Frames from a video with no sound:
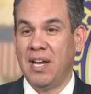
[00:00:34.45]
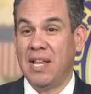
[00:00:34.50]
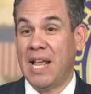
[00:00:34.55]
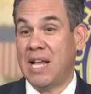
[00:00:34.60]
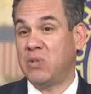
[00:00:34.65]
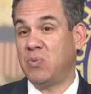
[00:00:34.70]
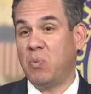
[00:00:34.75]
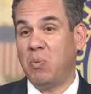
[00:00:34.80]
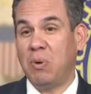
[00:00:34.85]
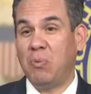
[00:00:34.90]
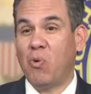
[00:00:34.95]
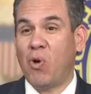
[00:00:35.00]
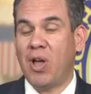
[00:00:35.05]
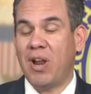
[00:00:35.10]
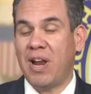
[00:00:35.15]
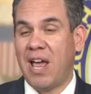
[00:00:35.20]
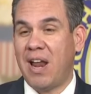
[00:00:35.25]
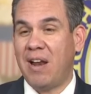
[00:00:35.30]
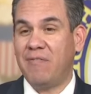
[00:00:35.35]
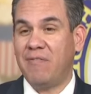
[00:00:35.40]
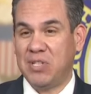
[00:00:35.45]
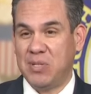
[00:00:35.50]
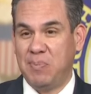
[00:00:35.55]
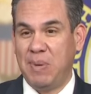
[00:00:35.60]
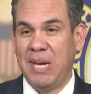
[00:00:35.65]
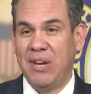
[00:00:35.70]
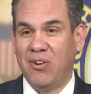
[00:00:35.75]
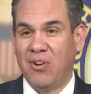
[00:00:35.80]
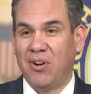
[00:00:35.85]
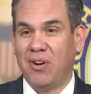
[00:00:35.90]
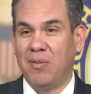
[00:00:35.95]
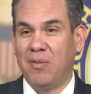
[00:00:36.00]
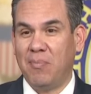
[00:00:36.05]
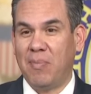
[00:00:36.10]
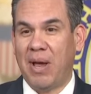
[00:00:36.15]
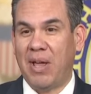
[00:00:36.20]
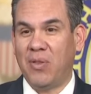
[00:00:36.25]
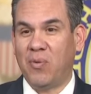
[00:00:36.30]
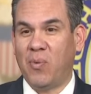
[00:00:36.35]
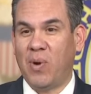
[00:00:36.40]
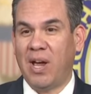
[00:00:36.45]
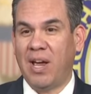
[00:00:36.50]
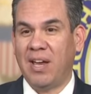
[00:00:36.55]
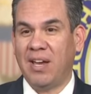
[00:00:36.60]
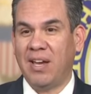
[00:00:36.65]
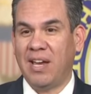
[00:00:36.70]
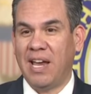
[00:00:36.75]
That's what we want out of a speaker, by the way.